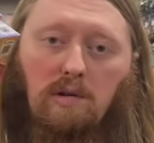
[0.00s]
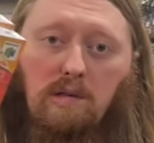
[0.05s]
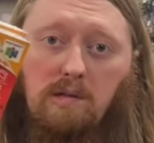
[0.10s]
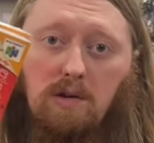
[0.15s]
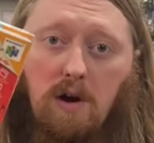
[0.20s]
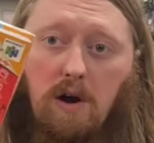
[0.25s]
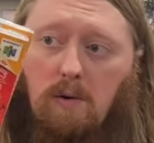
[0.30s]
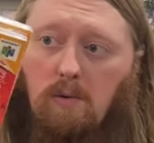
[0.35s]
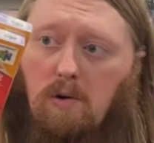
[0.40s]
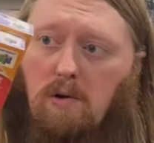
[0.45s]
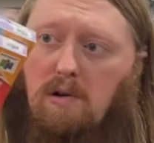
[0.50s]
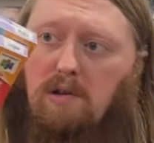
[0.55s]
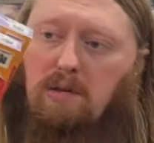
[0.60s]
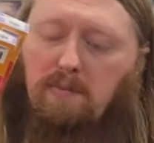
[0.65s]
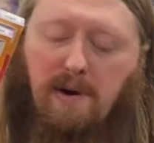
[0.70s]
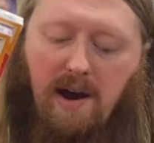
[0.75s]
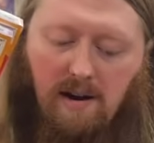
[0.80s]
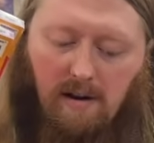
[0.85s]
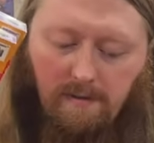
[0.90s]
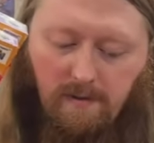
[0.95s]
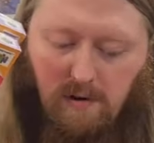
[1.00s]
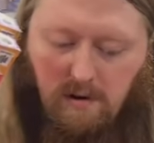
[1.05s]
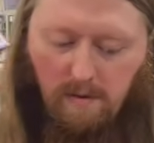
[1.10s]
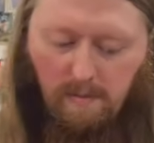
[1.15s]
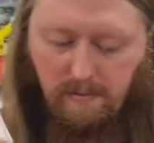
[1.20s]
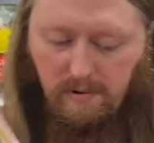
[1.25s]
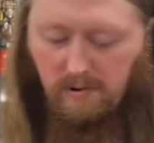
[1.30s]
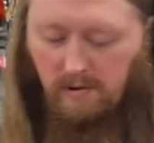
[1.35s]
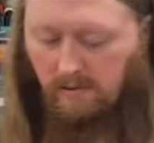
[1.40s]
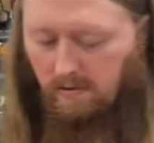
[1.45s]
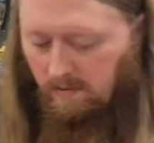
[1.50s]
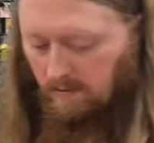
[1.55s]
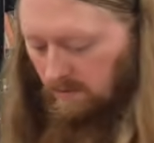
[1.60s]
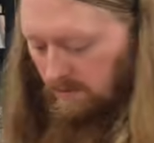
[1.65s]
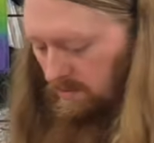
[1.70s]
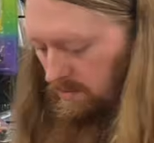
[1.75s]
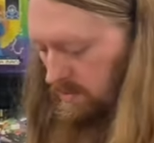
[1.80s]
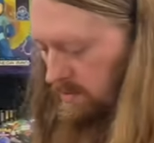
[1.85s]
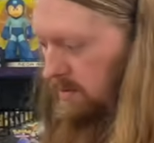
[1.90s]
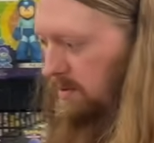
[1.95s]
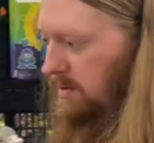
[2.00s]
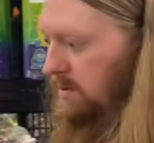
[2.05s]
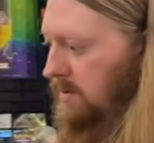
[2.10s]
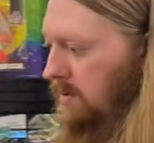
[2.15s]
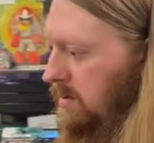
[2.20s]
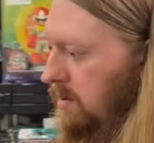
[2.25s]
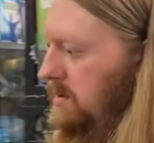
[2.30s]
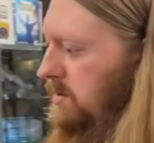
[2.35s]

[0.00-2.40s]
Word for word: Star Wars, Battle for Naboo. Cool.